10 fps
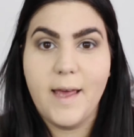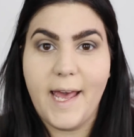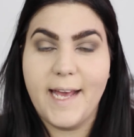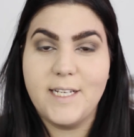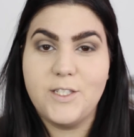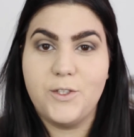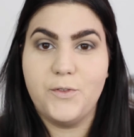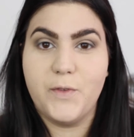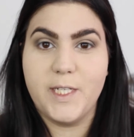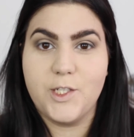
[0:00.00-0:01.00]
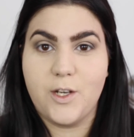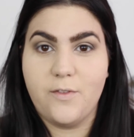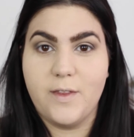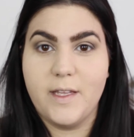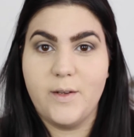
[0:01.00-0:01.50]
And to finish
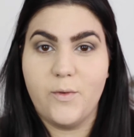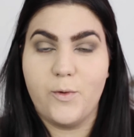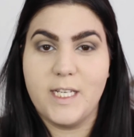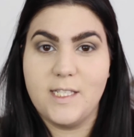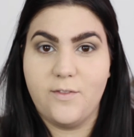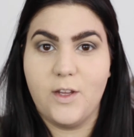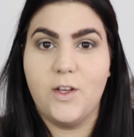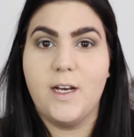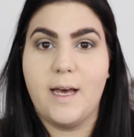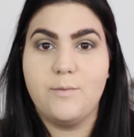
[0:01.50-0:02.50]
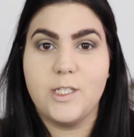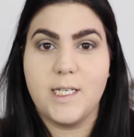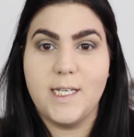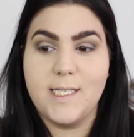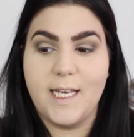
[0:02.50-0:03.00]
off the rest of the look, I'm just
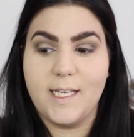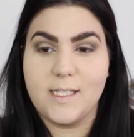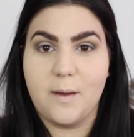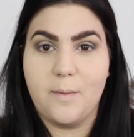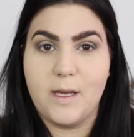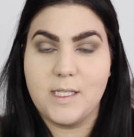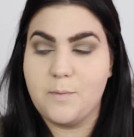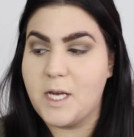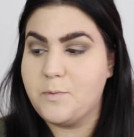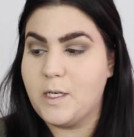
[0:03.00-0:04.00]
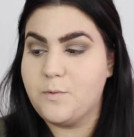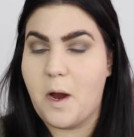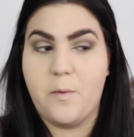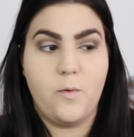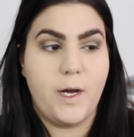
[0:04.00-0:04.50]
going to take some Smashbox
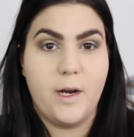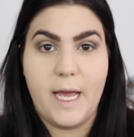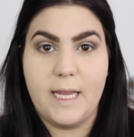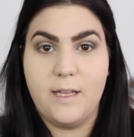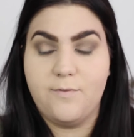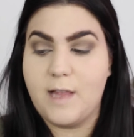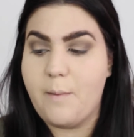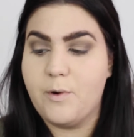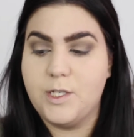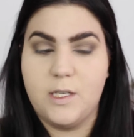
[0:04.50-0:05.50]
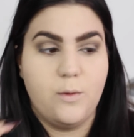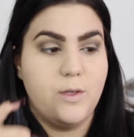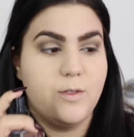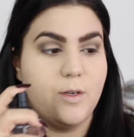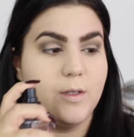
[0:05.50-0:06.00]
primer water and the flat brush that we
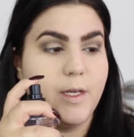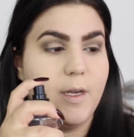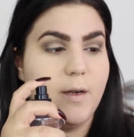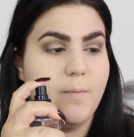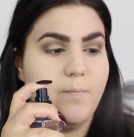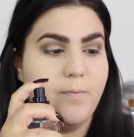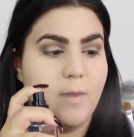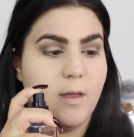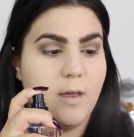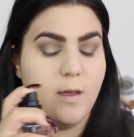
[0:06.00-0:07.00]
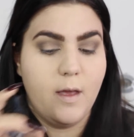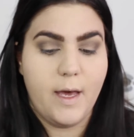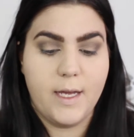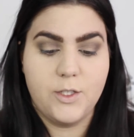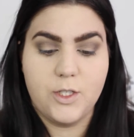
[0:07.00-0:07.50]
used earlier.
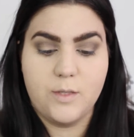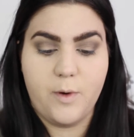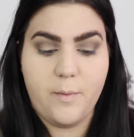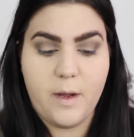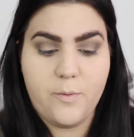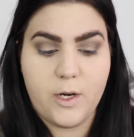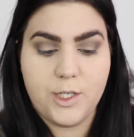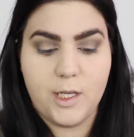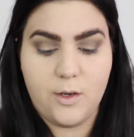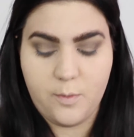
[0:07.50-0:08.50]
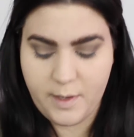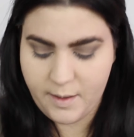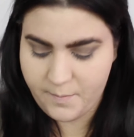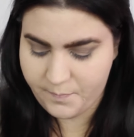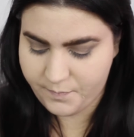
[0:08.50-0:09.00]
and just spray my brush a little
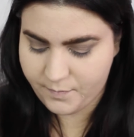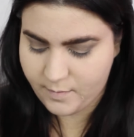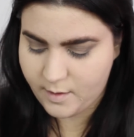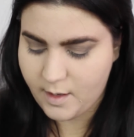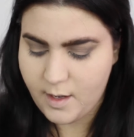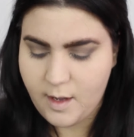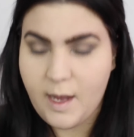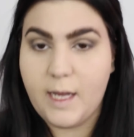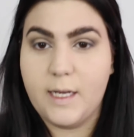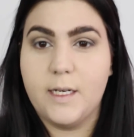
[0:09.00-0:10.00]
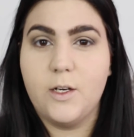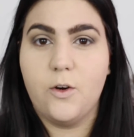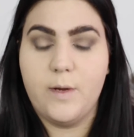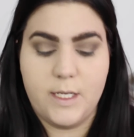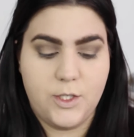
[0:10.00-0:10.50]
bit. I'm going to
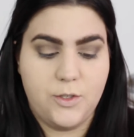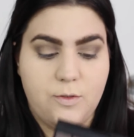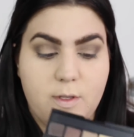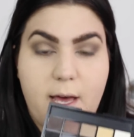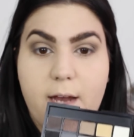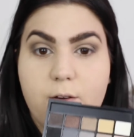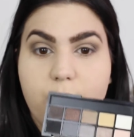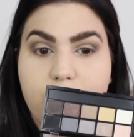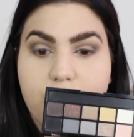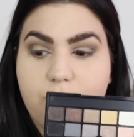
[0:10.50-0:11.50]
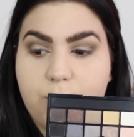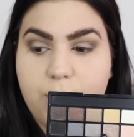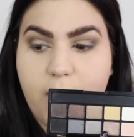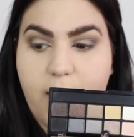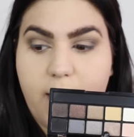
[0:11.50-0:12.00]
go into that original
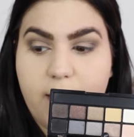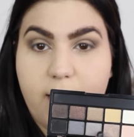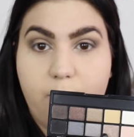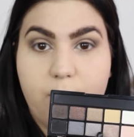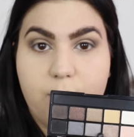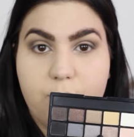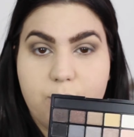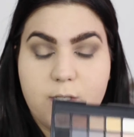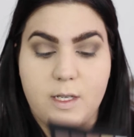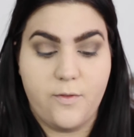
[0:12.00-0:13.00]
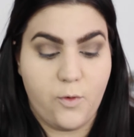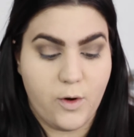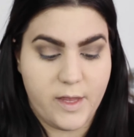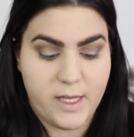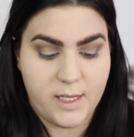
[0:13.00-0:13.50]
shade that we used
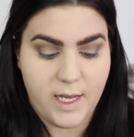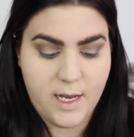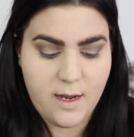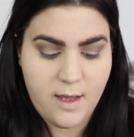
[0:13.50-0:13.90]
for the lid